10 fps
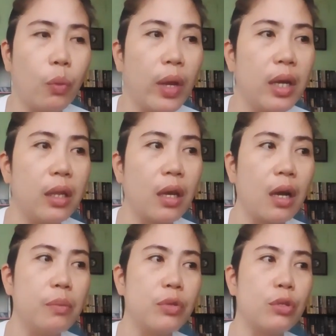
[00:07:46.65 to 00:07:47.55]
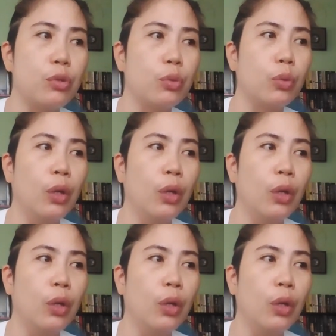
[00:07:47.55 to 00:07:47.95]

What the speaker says: when it comes to